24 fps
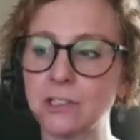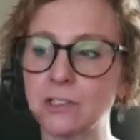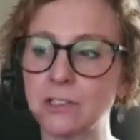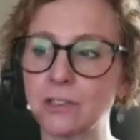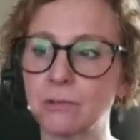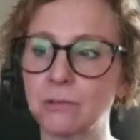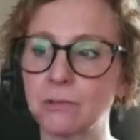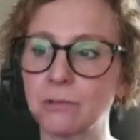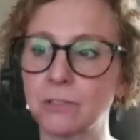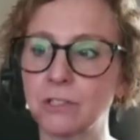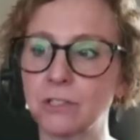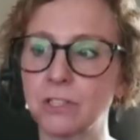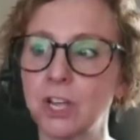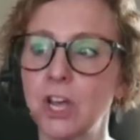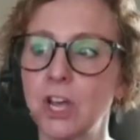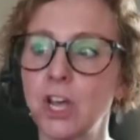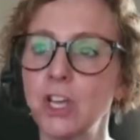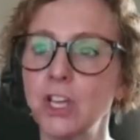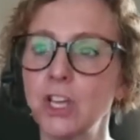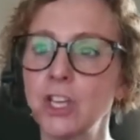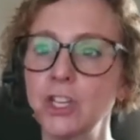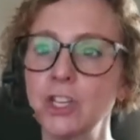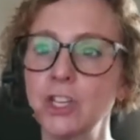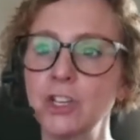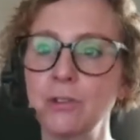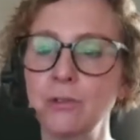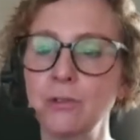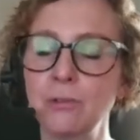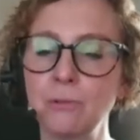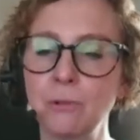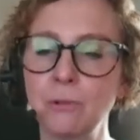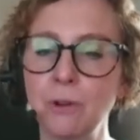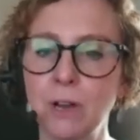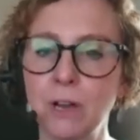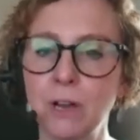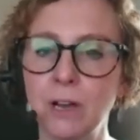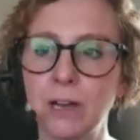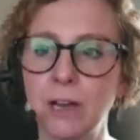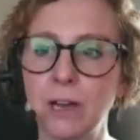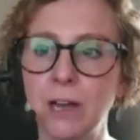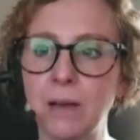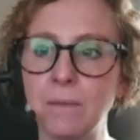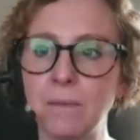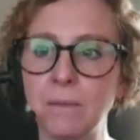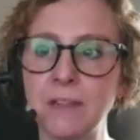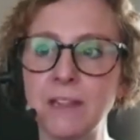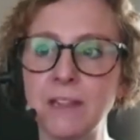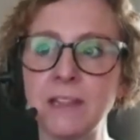schools, you
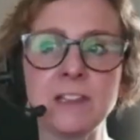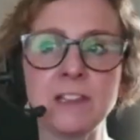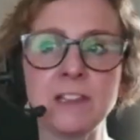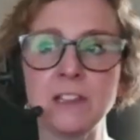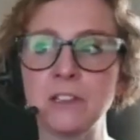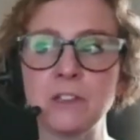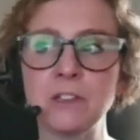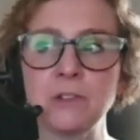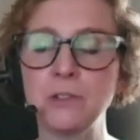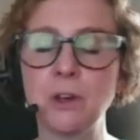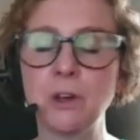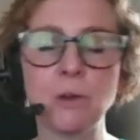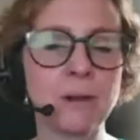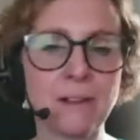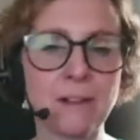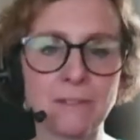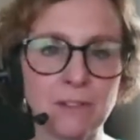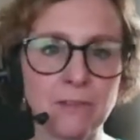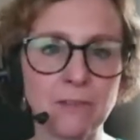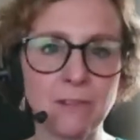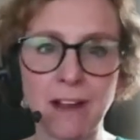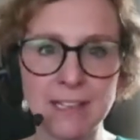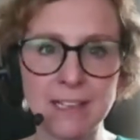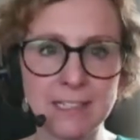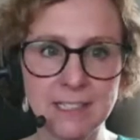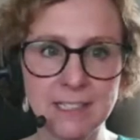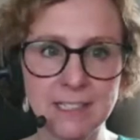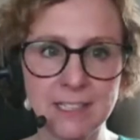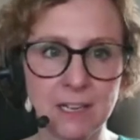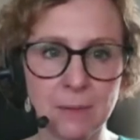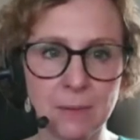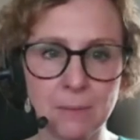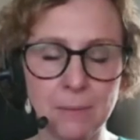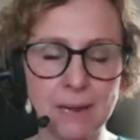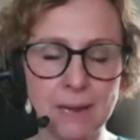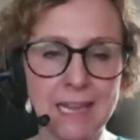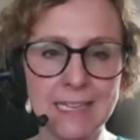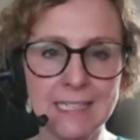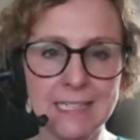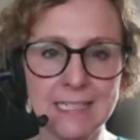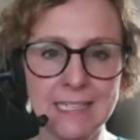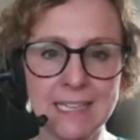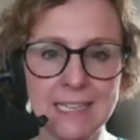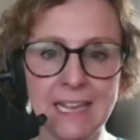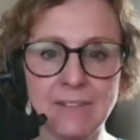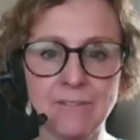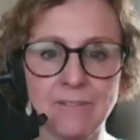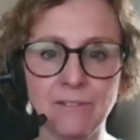don't have the right to complain
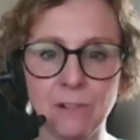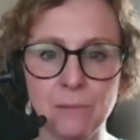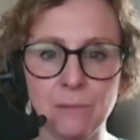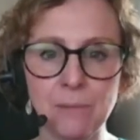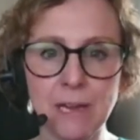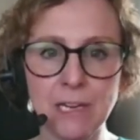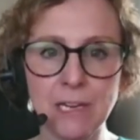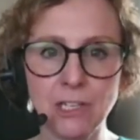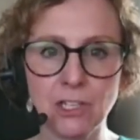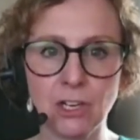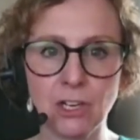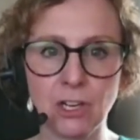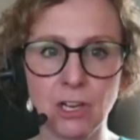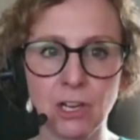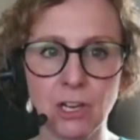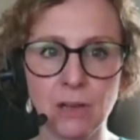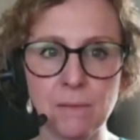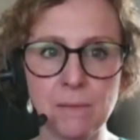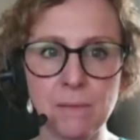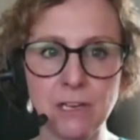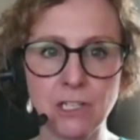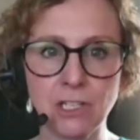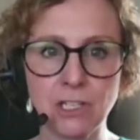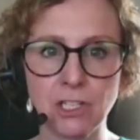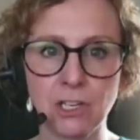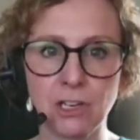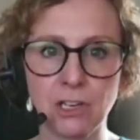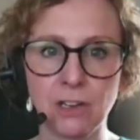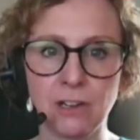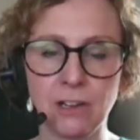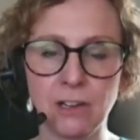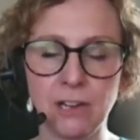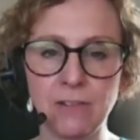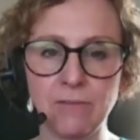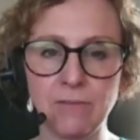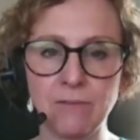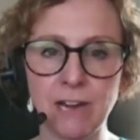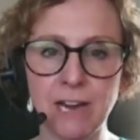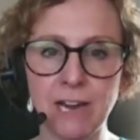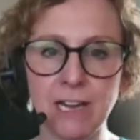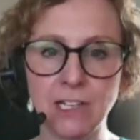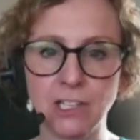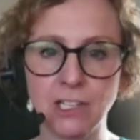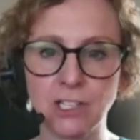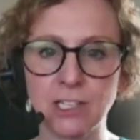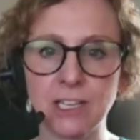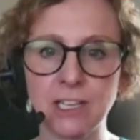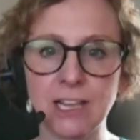to the Information Commissioner in
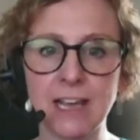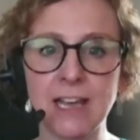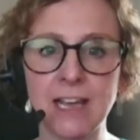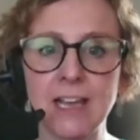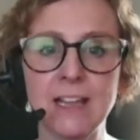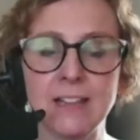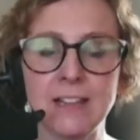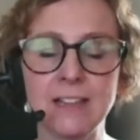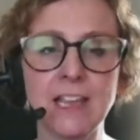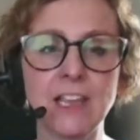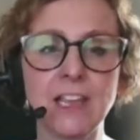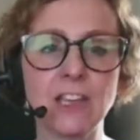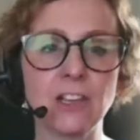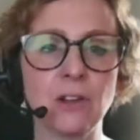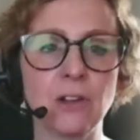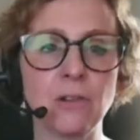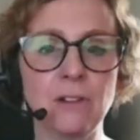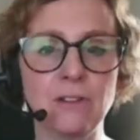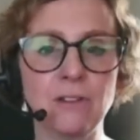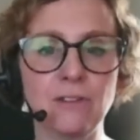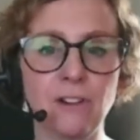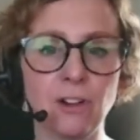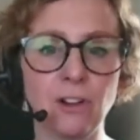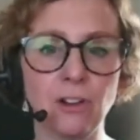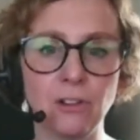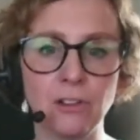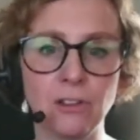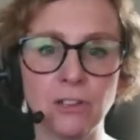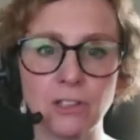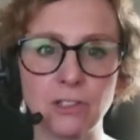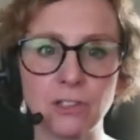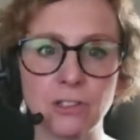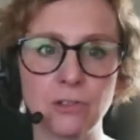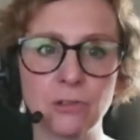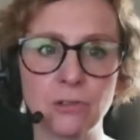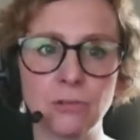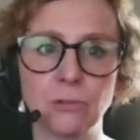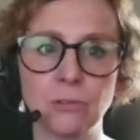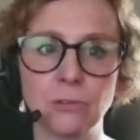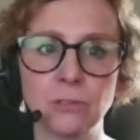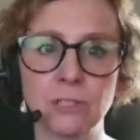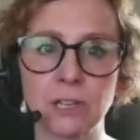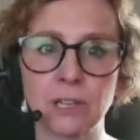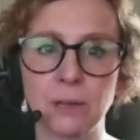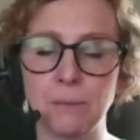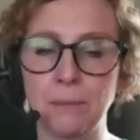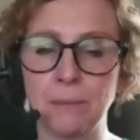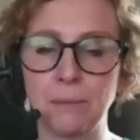relation to that. They can only follow the
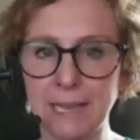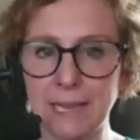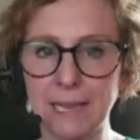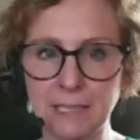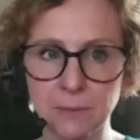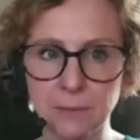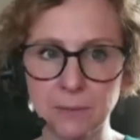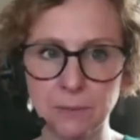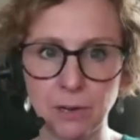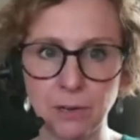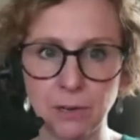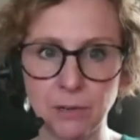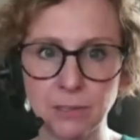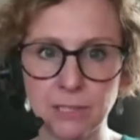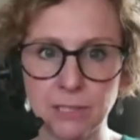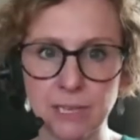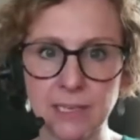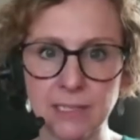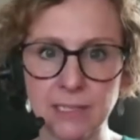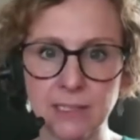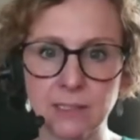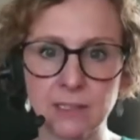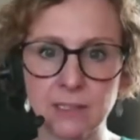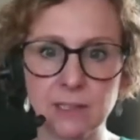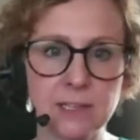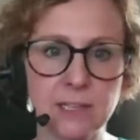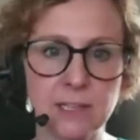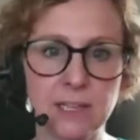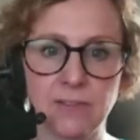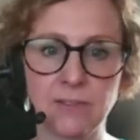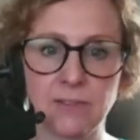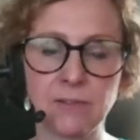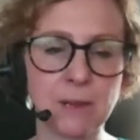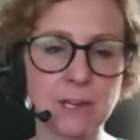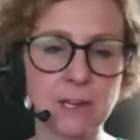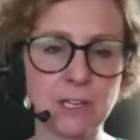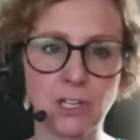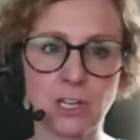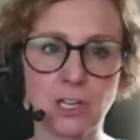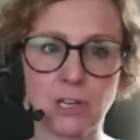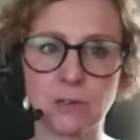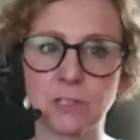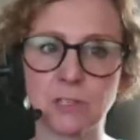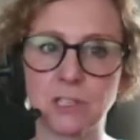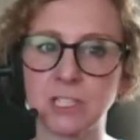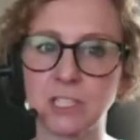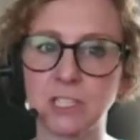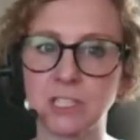school's complaints process. The Information
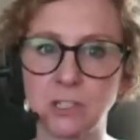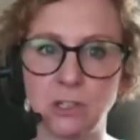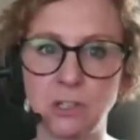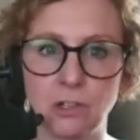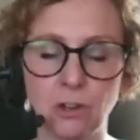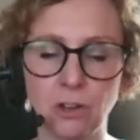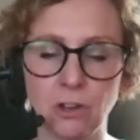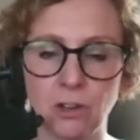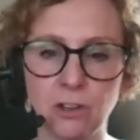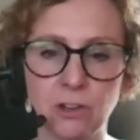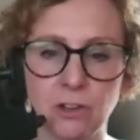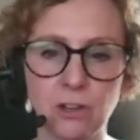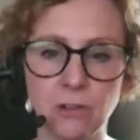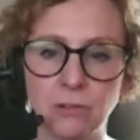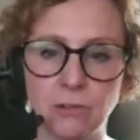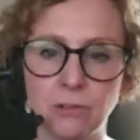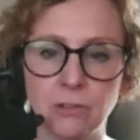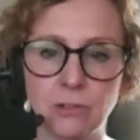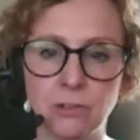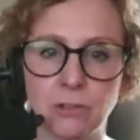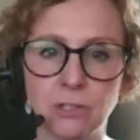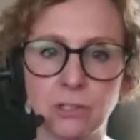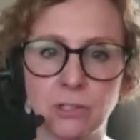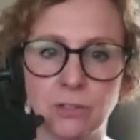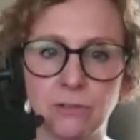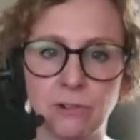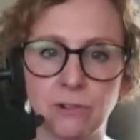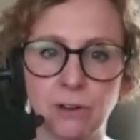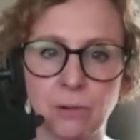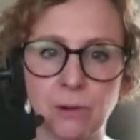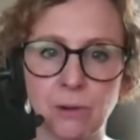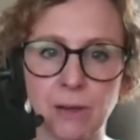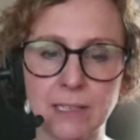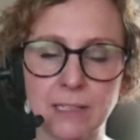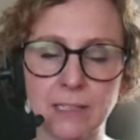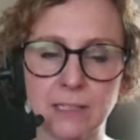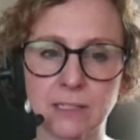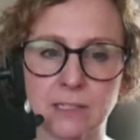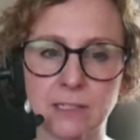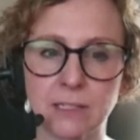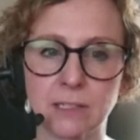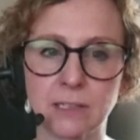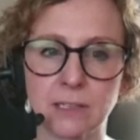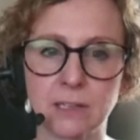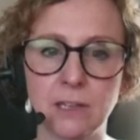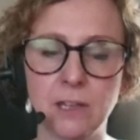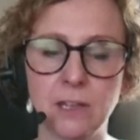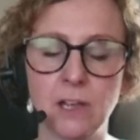Commissioner doesn't look at those sort of
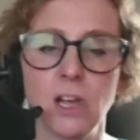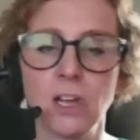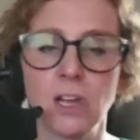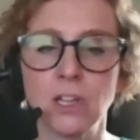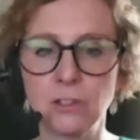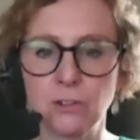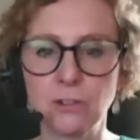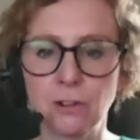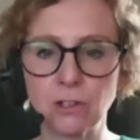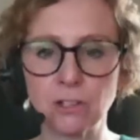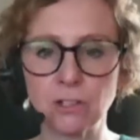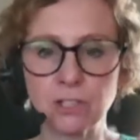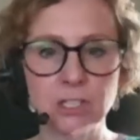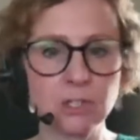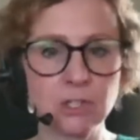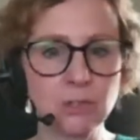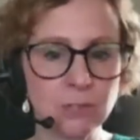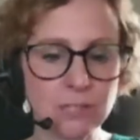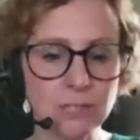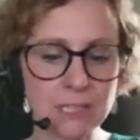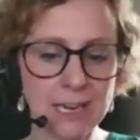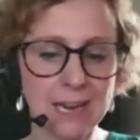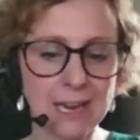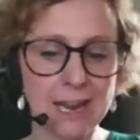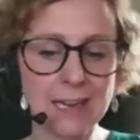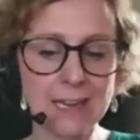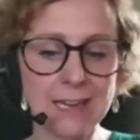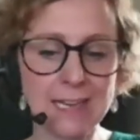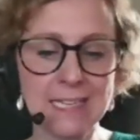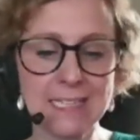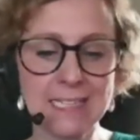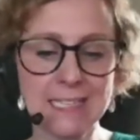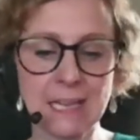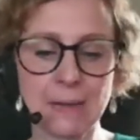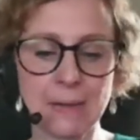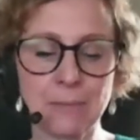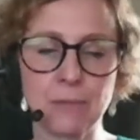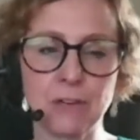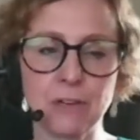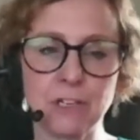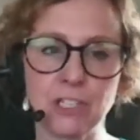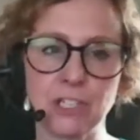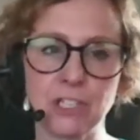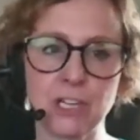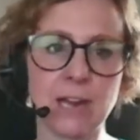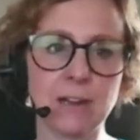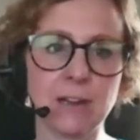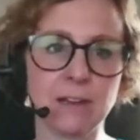requests. So you've got two slightly separate
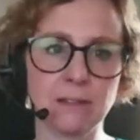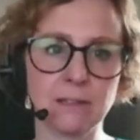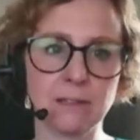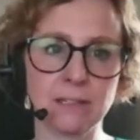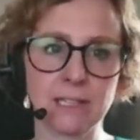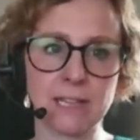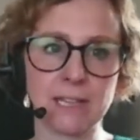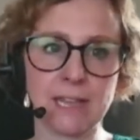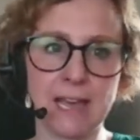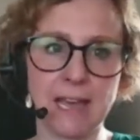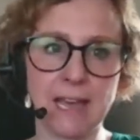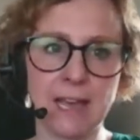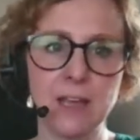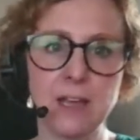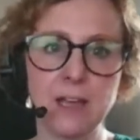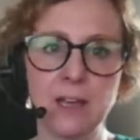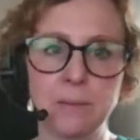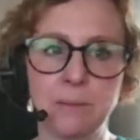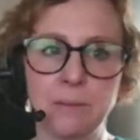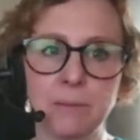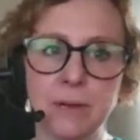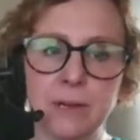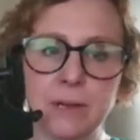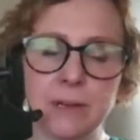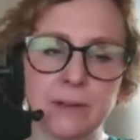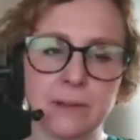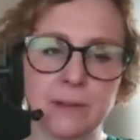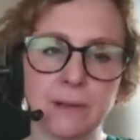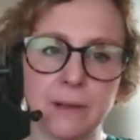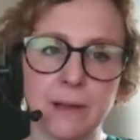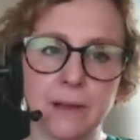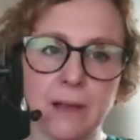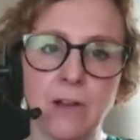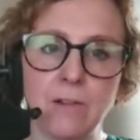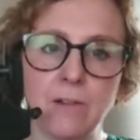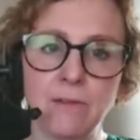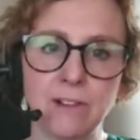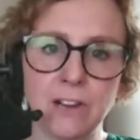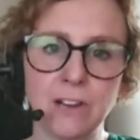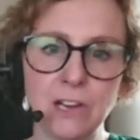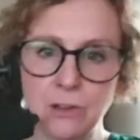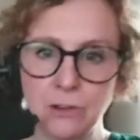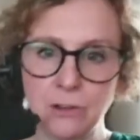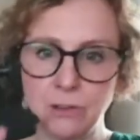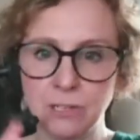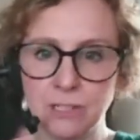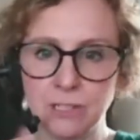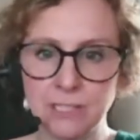channels there, but hopefully
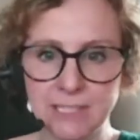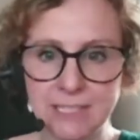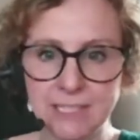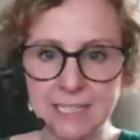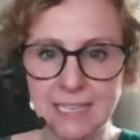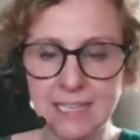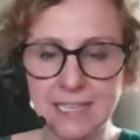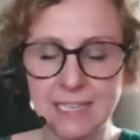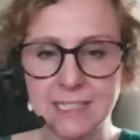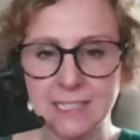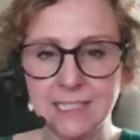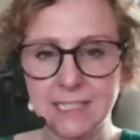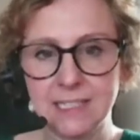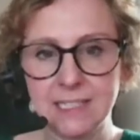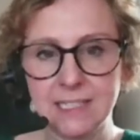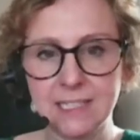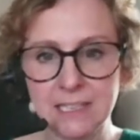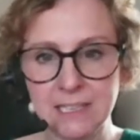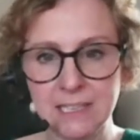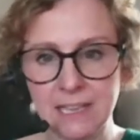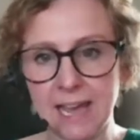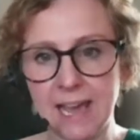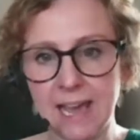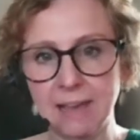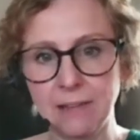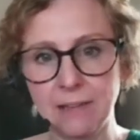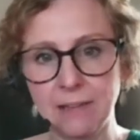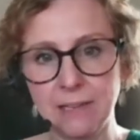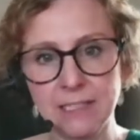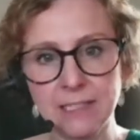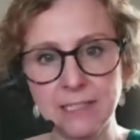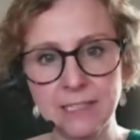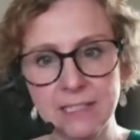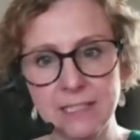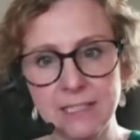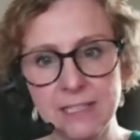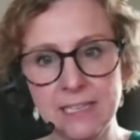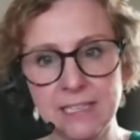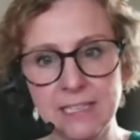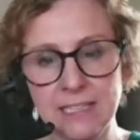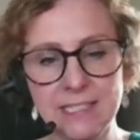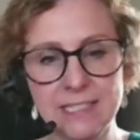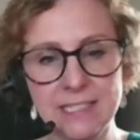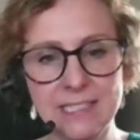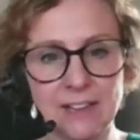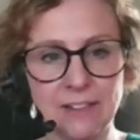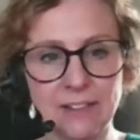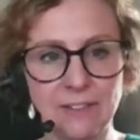you can see how these
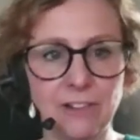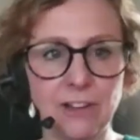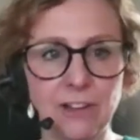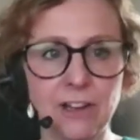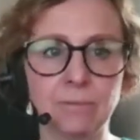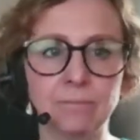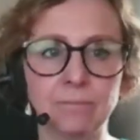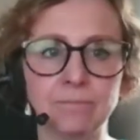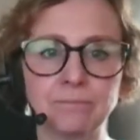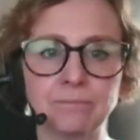differ.